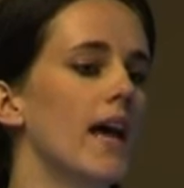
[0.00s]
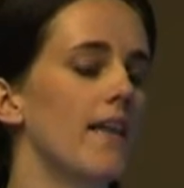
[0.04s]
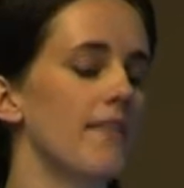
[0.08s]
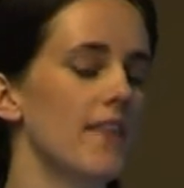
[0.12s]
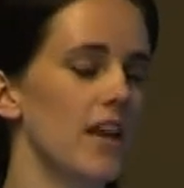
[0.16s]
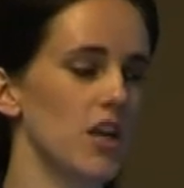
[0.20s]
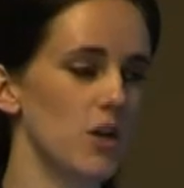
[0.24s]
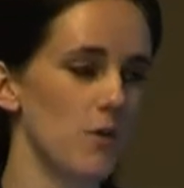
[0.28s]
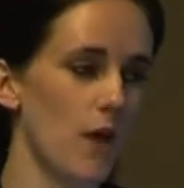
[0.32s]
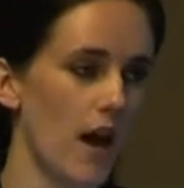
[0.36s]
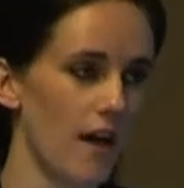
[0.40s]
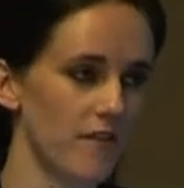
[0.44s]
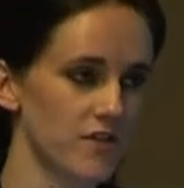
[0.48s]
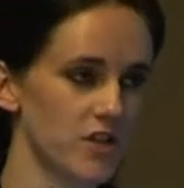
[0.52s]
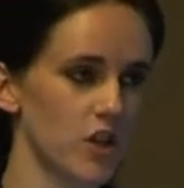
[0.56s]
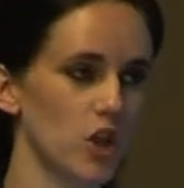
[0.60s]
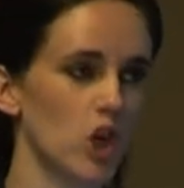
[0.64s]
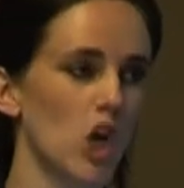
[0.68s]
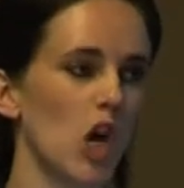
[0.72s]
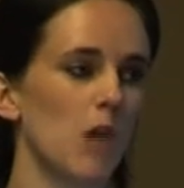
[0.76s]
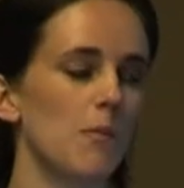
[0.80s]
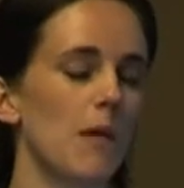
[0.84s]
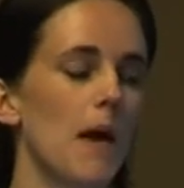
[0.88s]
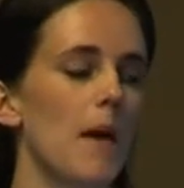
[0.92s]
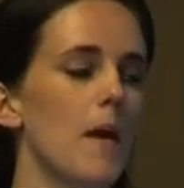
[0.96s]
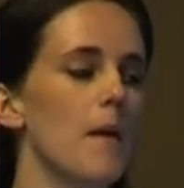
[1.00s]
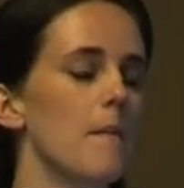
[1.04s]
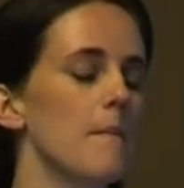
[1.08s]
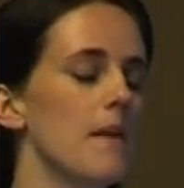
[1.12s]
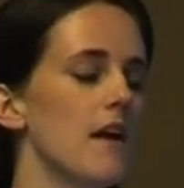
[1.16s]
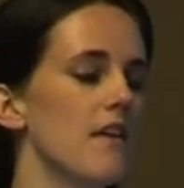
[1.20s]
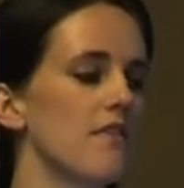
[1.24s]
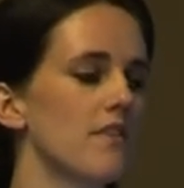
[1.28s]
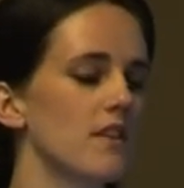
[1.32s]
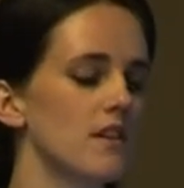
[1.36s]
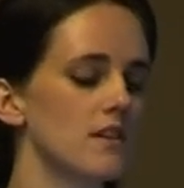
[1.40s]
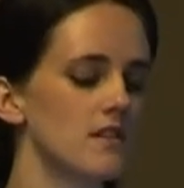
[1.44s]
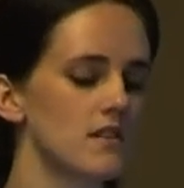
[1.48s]
that you have secure payment
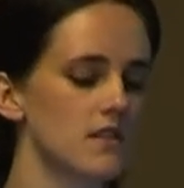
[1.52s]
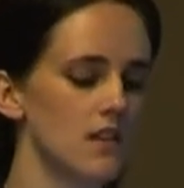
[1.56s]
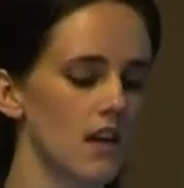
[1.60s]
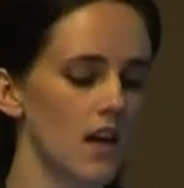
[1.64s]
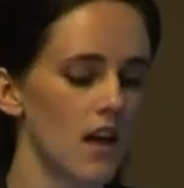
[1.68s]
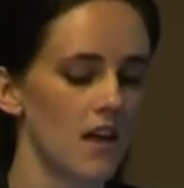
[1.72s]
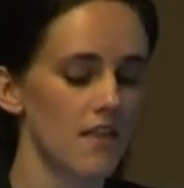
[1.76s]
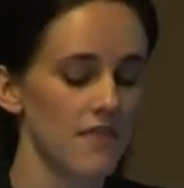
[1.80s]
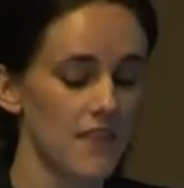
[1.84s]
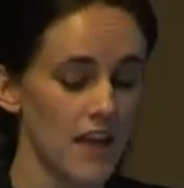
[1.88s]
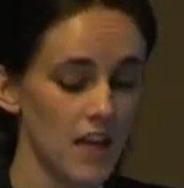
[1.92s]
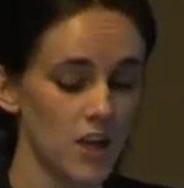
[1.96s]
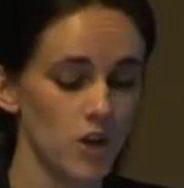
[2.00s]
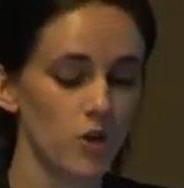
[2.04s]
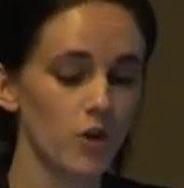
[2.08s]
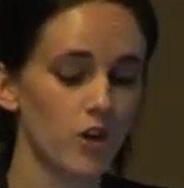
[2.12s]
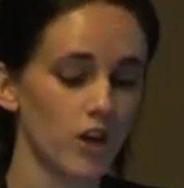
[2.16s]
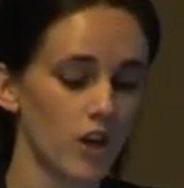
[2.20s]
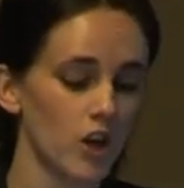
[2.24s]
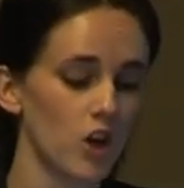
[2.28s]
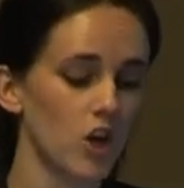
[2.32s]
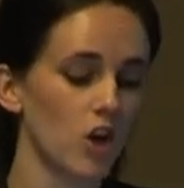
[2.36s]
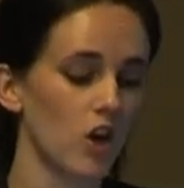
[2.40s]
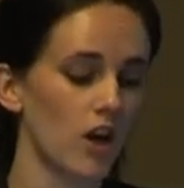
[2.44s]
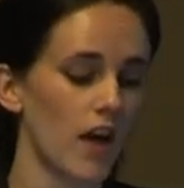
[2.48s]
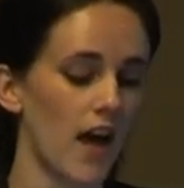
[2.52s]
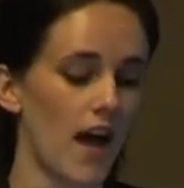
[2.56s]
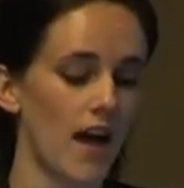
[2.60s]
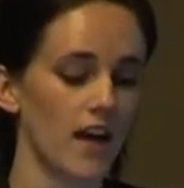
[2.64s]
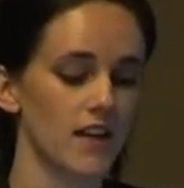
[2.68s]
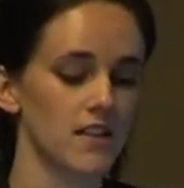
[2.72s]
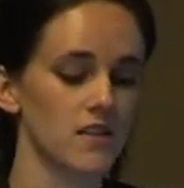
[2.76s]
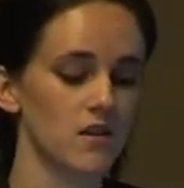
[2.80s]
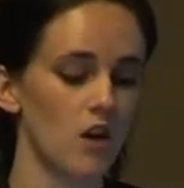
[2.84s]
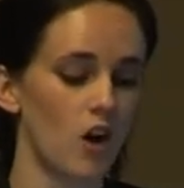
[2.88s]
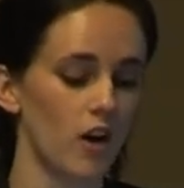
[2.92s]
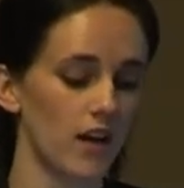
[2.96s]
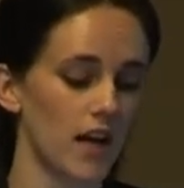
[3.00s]
methods, then you can look
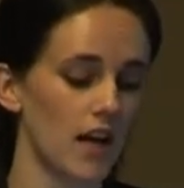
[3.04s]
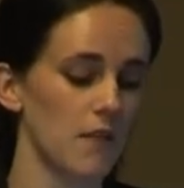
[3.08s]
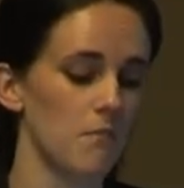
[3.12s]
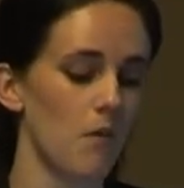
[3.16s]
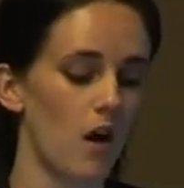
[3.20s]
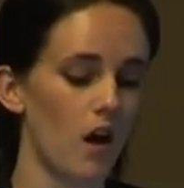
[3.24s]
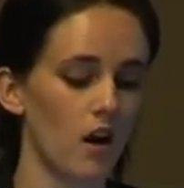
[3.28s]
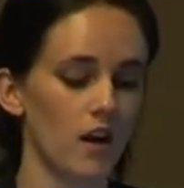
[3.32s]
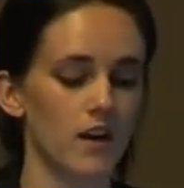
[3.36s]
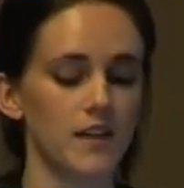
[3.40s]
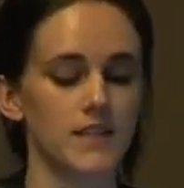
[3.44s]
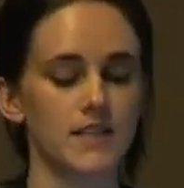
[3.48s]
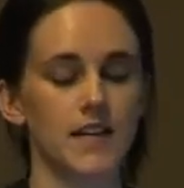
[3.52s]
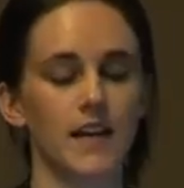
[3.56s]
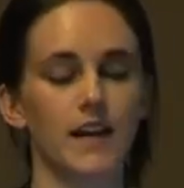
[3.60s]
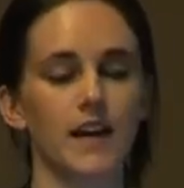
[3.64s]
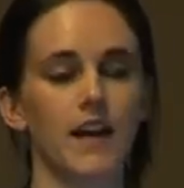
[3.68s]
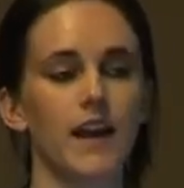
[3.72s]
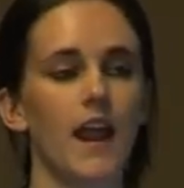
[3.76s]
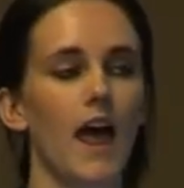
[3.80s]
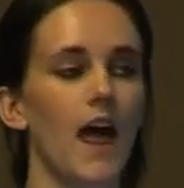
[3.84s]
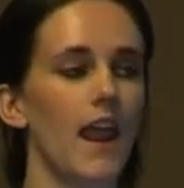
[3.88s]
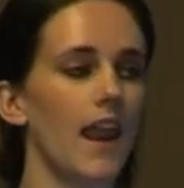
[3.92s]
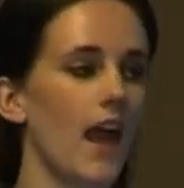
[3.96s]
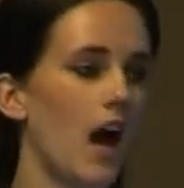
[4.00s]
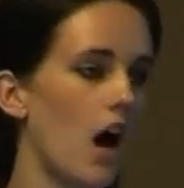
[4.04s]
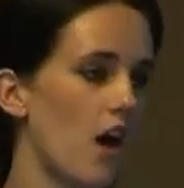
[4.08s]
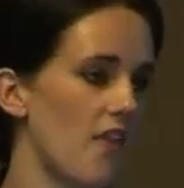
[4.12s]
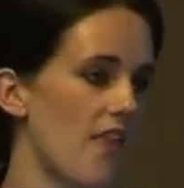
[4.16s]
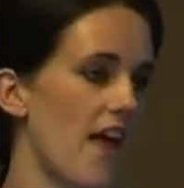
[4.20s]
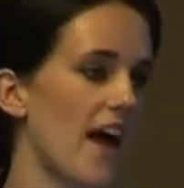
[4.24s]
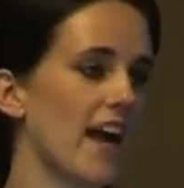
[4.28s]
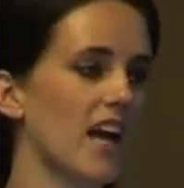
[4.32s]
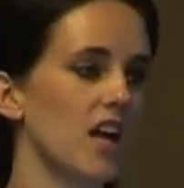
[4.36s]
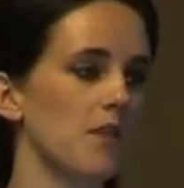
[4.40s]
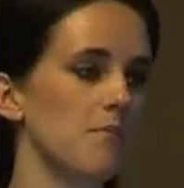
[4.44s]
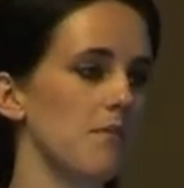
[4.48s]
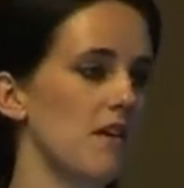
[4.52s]
at online marketing and how
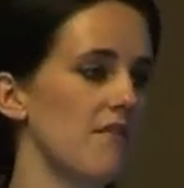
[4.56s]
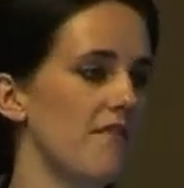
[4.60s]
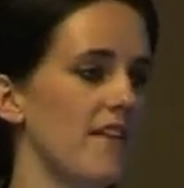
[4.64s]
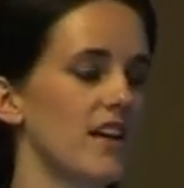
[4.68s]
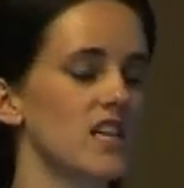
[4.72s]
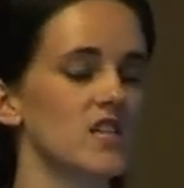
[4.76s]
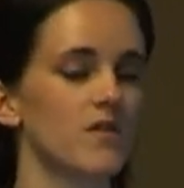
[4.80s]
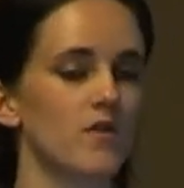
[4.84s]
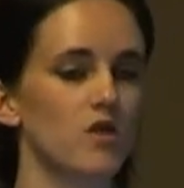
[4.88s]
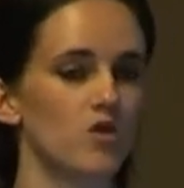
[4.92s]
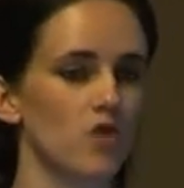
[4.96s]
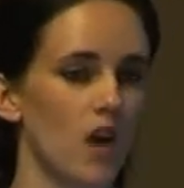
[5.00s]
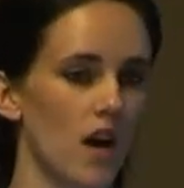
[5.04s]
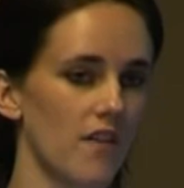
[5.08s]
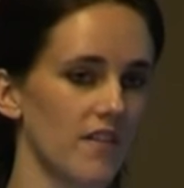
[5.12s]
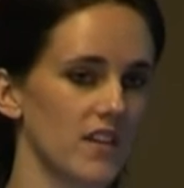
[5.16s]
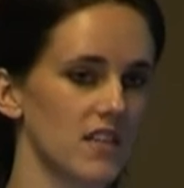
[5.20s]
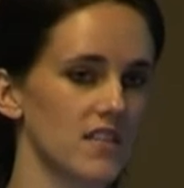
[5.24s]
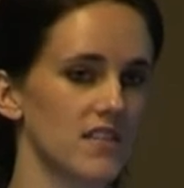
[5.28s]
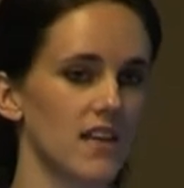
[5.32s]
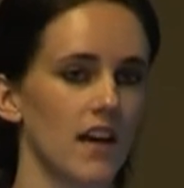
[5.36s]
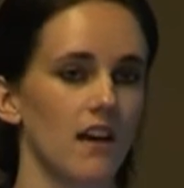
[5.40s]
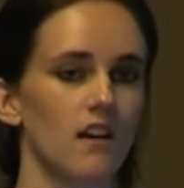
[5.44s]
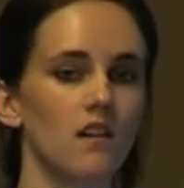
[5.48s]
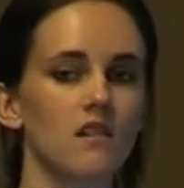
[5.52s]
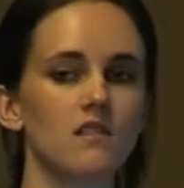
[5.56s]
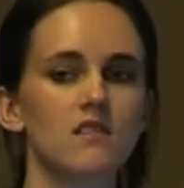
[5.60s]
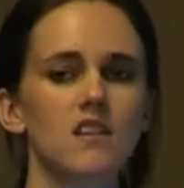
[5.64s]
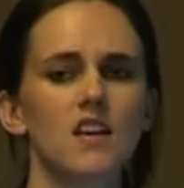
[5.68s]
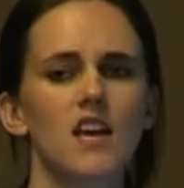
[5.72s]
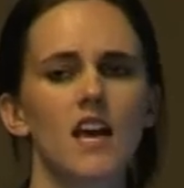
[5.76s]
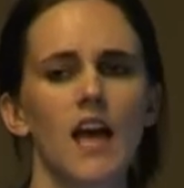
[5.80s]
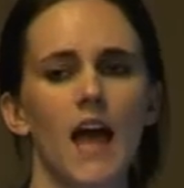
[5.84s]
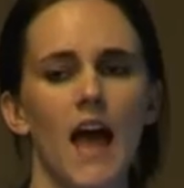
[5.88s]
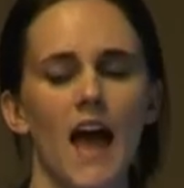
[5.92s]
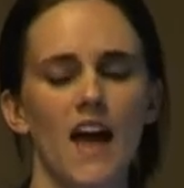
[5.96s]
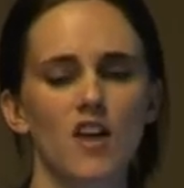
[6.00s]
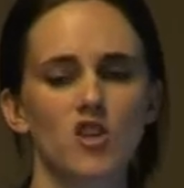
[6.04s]
that can be effective in driving sales.
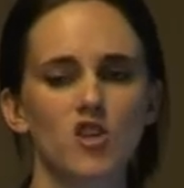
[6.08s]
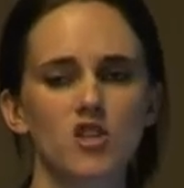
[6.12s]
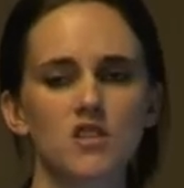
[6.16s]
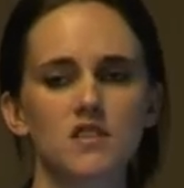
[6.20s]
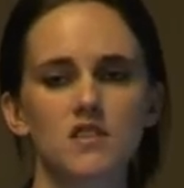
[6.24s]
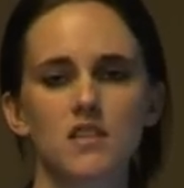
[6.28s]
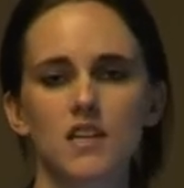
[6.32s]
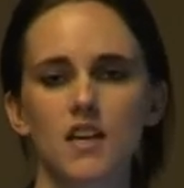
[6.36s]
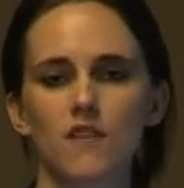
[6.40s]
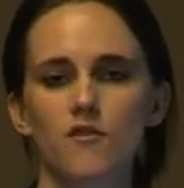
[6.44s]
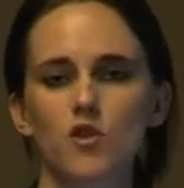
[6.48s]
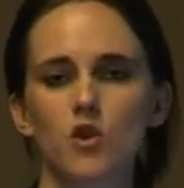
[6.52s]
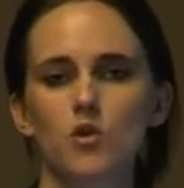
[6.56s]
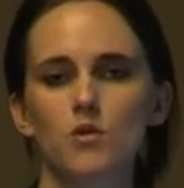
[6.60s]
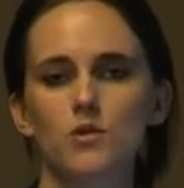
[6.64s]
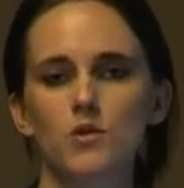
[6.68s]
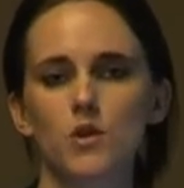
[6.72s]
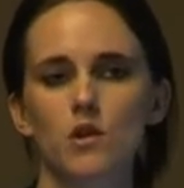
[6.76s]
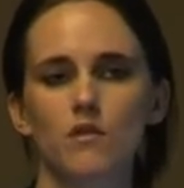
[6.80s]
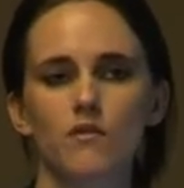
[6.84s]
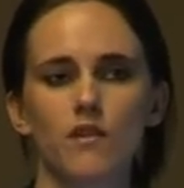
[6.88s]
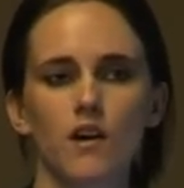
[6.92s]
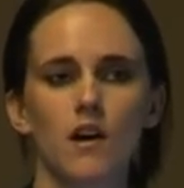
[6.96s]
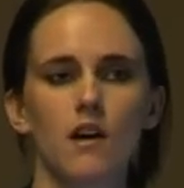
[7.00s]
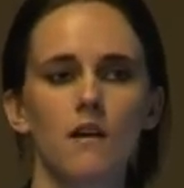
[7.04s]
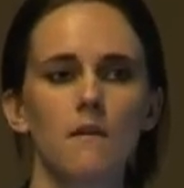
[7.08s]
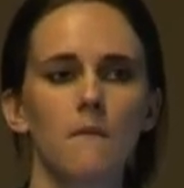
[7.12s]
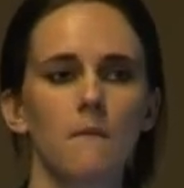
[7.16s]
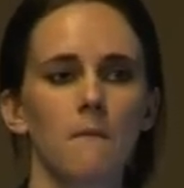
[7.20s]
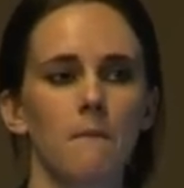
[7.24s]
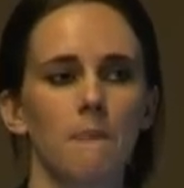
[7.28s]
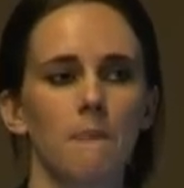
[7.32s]
And just to give you sort of a